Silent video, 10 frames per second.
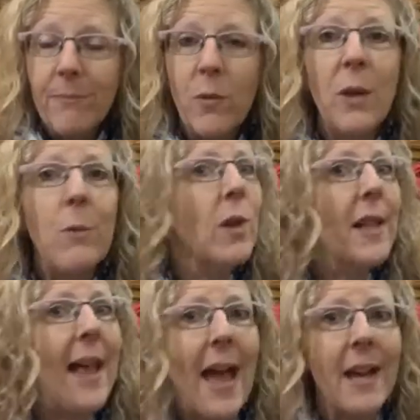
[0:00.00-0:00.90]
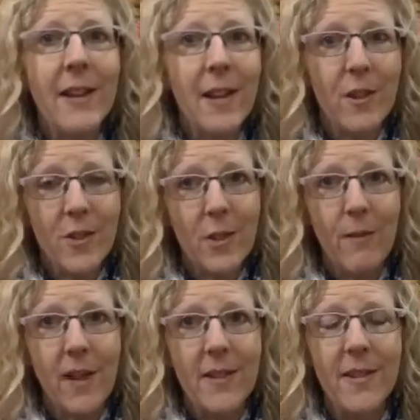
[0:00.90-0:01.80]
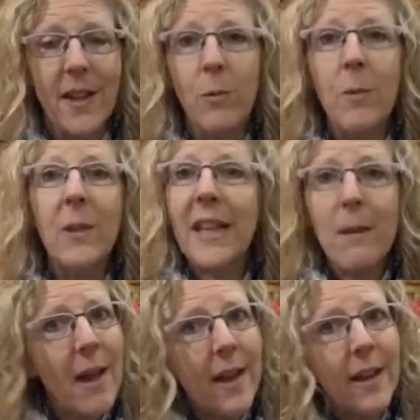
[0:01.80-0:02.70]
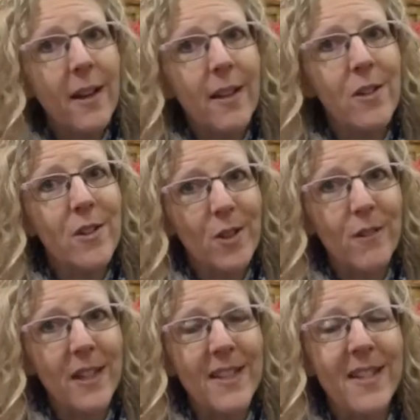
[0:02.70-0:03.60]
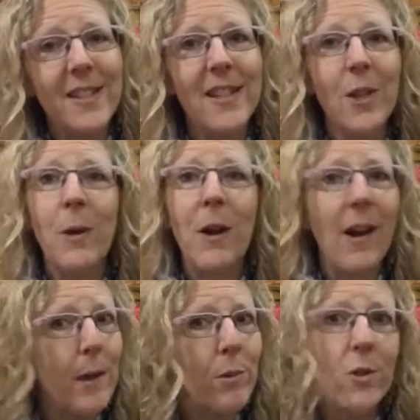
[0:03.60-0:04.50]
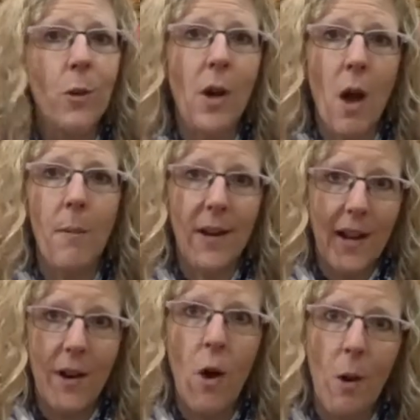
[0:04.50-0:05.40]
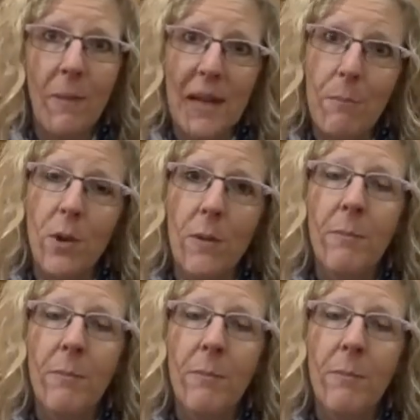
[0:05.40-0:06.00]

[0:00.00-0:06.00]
we will add another service, and we will keep adding another service until we are able to accommodate all people.